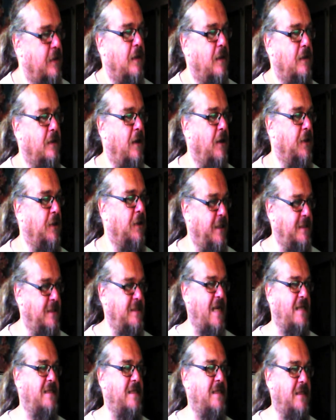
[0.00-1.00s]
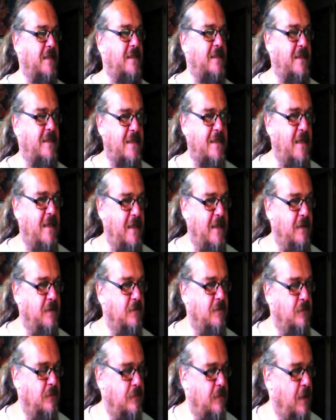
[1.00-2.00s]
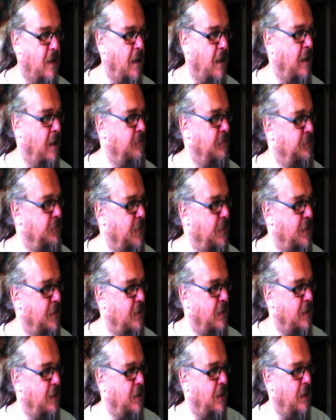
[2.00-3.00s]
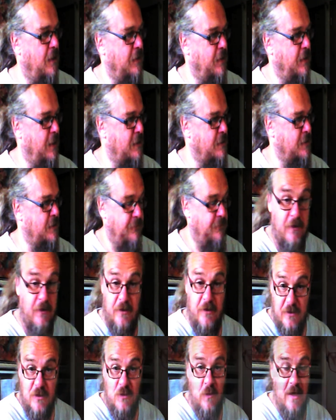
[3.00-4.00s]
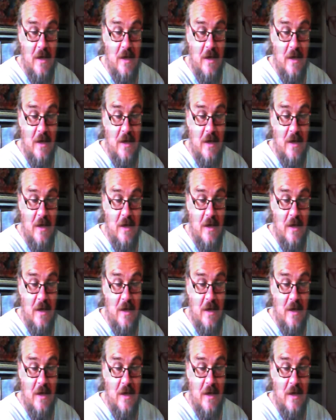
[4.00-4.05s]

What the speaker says: I think setting the scene as a first question, I wanted